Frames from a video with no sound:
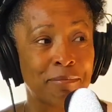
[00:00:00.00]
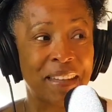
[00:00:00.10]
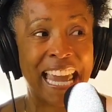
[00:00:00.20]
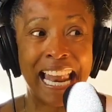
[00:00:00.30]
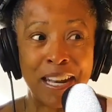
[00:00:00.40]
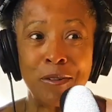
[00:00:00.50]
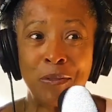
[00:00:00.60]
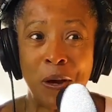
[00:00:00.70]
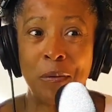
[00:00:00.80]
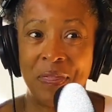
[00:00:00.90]
And I don't
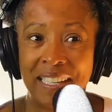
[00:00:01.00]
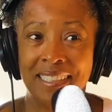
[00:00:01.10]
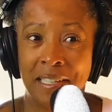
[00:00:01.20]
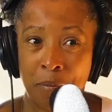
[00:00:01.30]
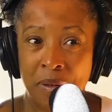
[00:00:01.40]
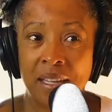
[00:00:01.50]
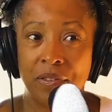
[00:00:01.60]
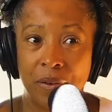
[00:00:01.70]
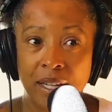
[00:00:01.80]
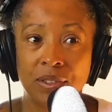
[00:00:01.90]
know what that's going to mean
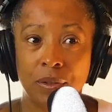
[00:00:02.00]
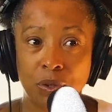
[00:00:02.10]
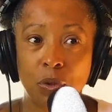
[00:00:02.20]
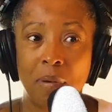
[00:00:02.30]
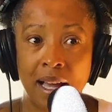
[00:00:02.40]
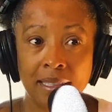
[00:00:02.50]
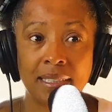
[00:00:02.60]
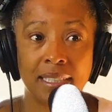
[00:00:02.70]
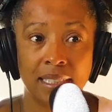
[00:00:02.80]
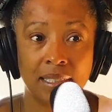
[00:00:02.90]
for our social
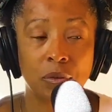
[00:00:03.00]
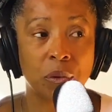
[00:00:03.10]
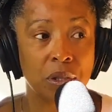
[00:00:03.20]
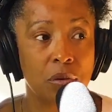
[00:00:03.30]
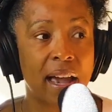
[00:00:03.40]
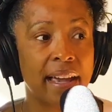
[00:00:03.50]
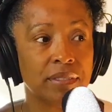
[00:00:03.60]
policies when you have